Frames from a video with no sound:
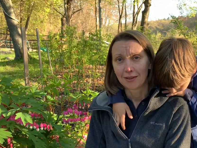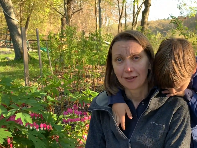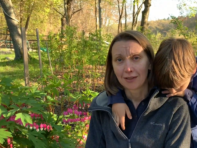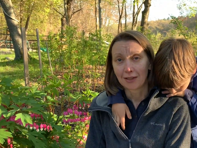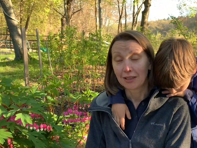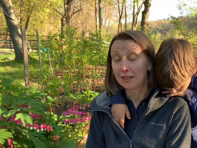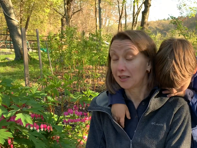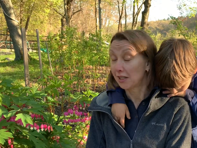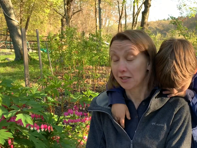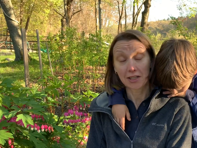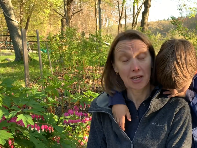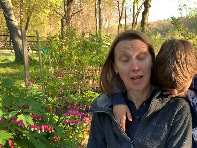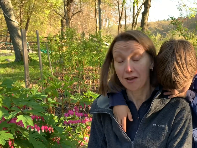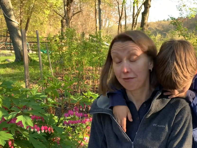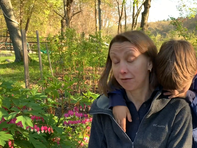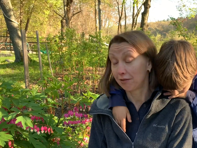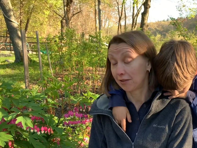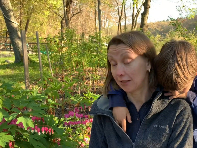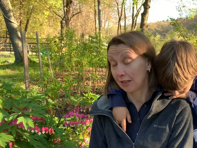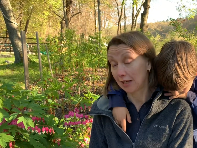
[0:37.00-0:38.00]
It doesn't
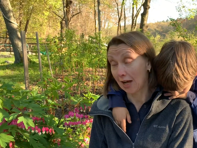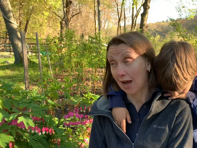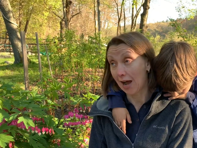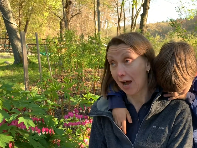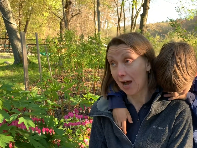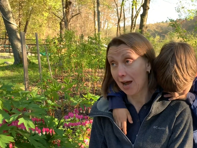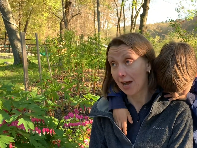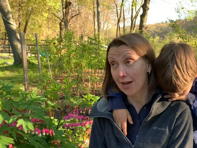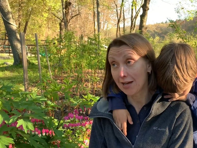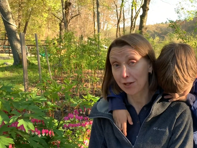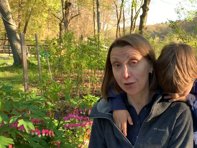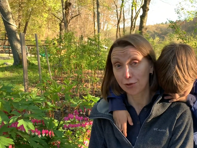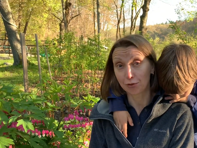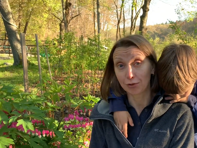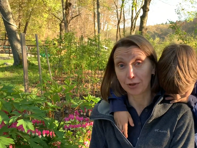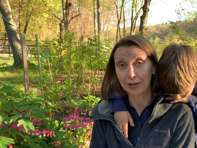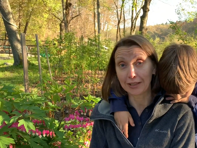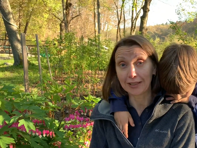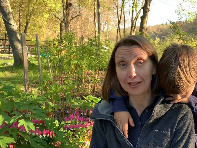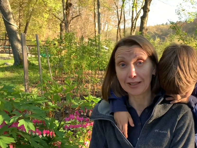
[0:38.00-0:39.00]
have any eyes
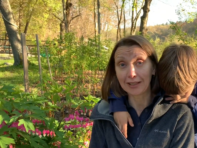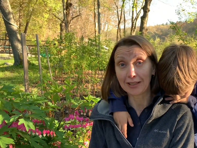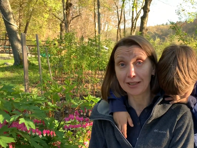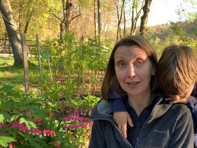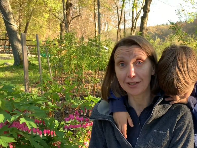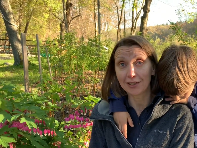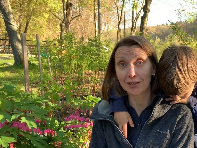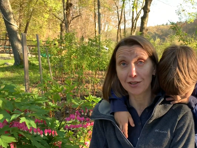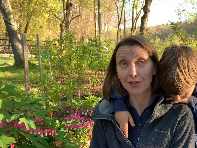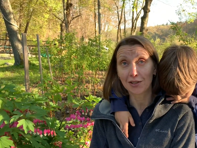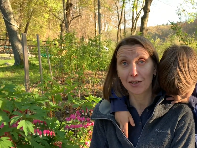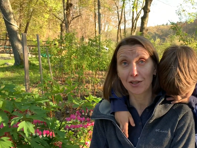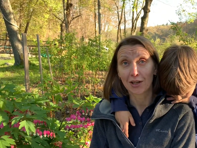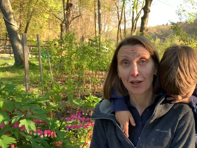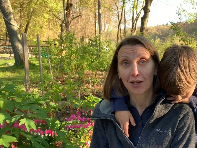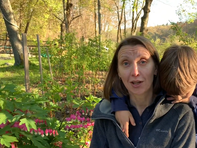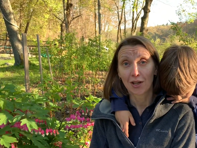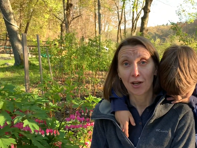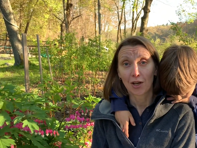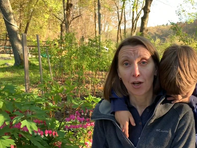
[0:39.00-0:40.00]
or ears
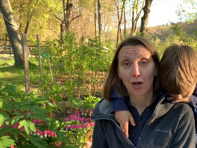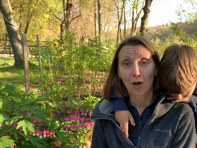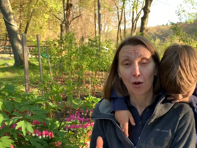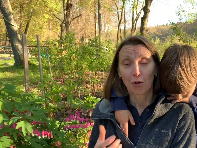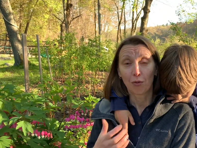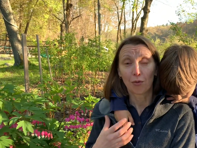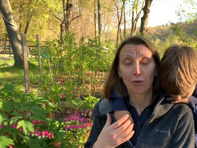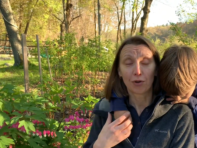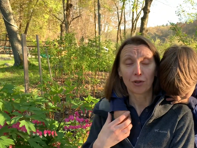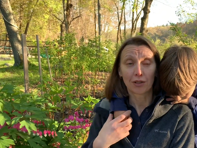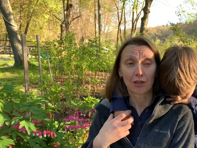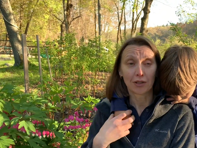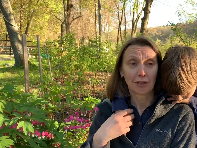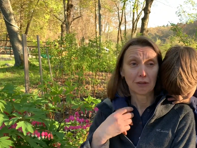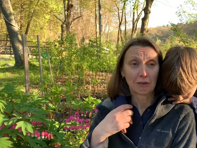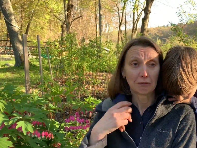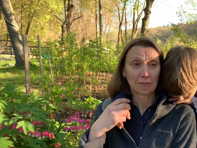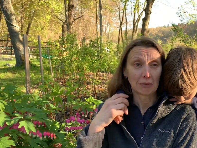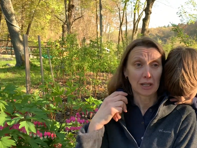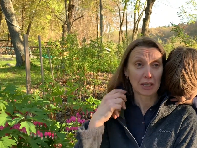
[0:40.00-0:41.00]
or
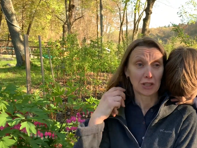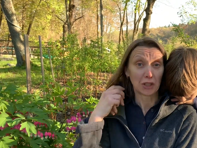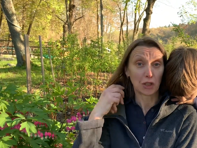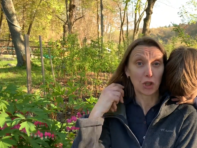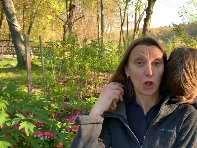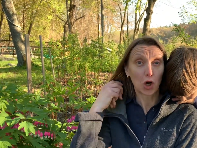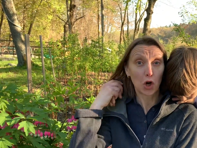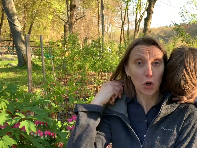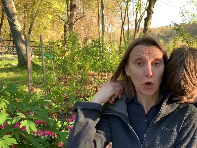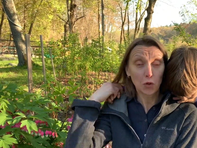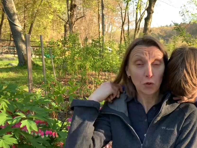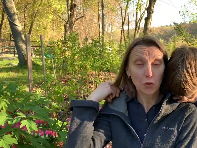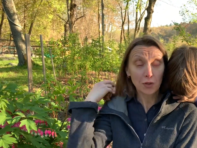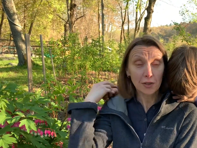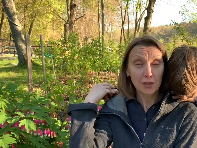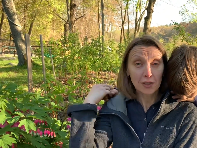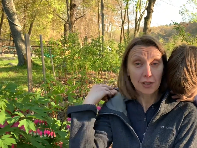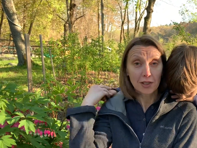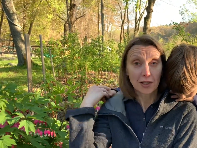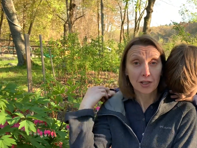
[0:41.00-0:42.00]
a
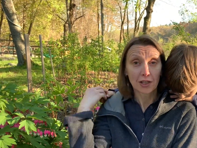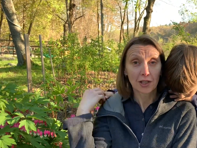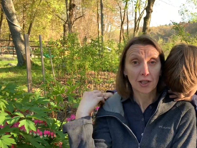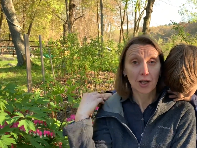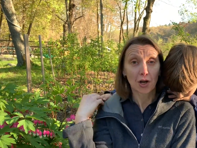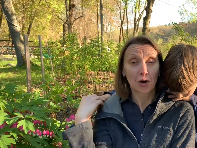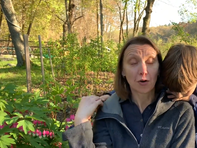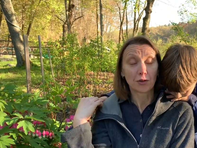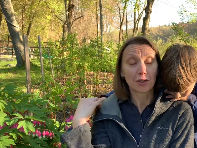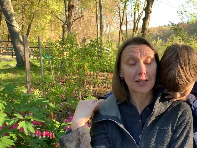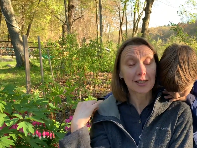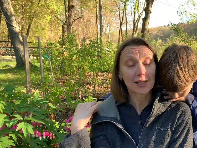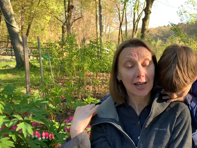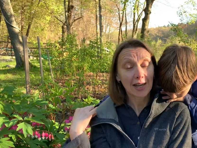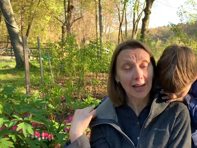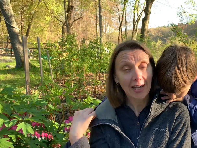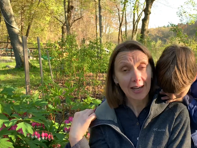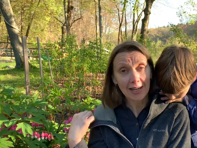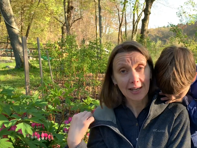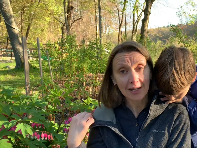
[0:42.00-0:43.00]
nose on its
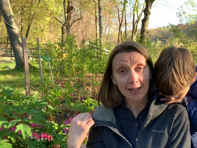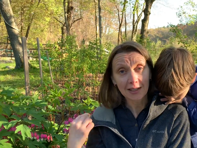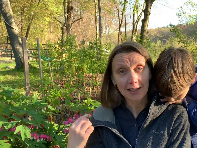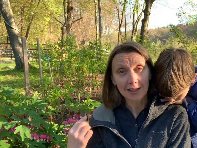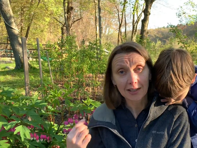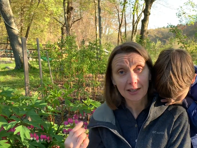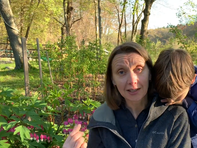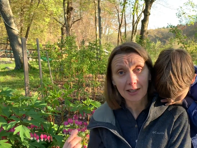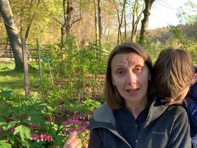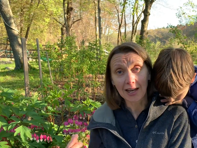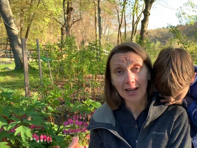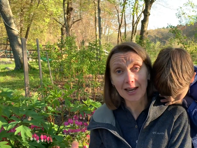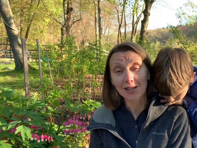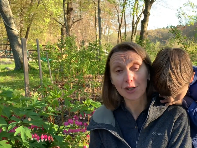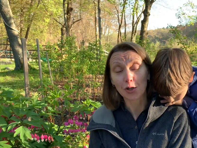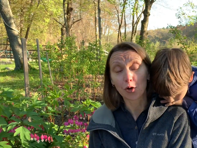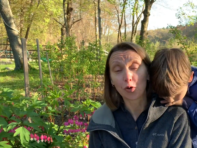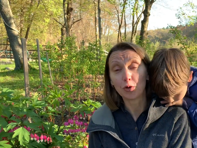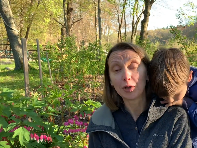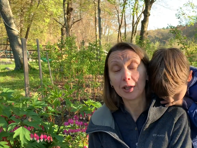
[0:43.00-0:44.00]
head. It
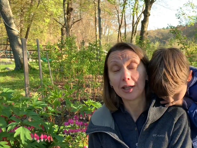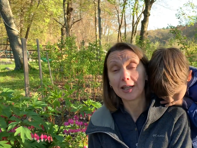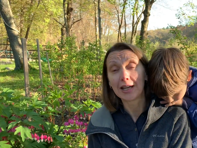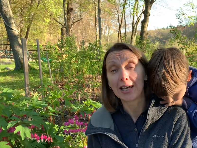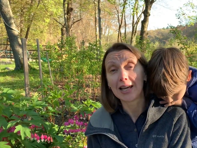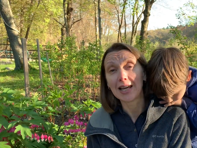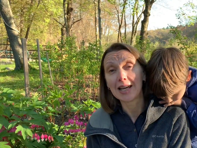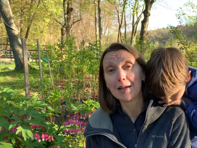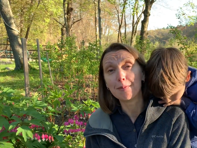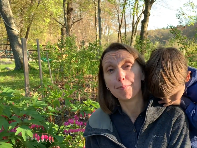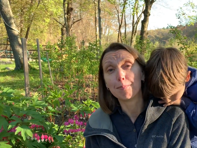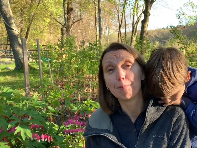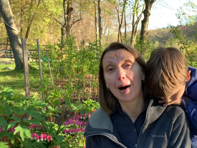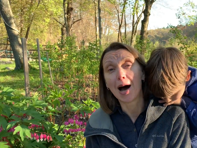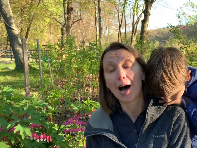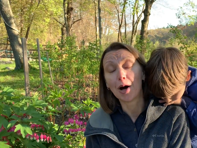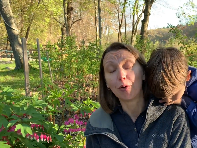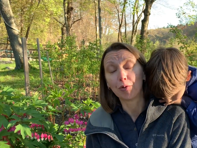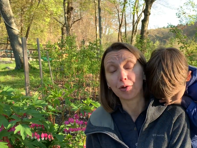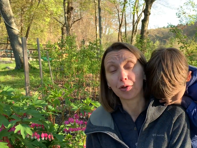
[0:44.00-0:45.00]
has only a
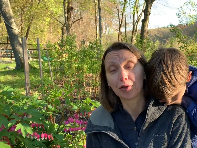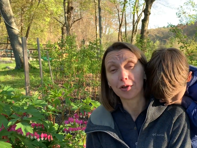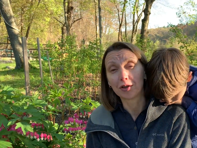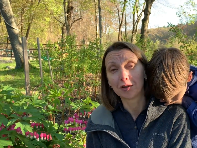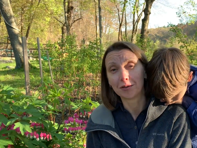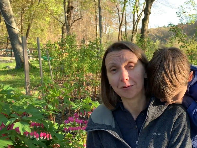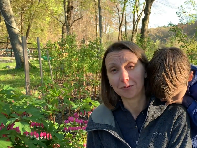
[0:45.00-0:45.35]
mouth.